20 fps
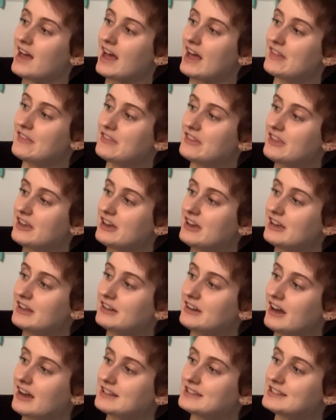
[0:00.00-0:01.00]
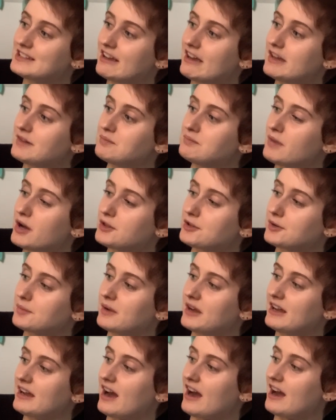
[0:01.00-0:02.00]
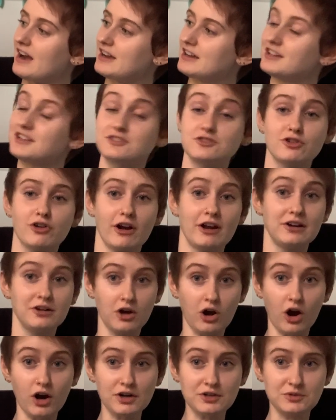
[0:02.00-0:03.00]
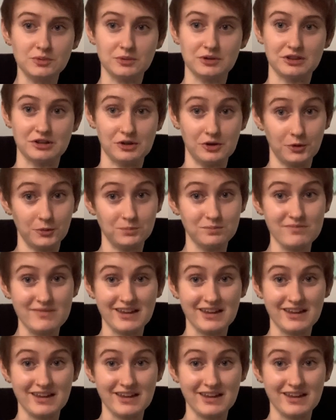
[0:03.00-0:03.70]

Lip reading: And then I said, Mother, may I trade cars with you?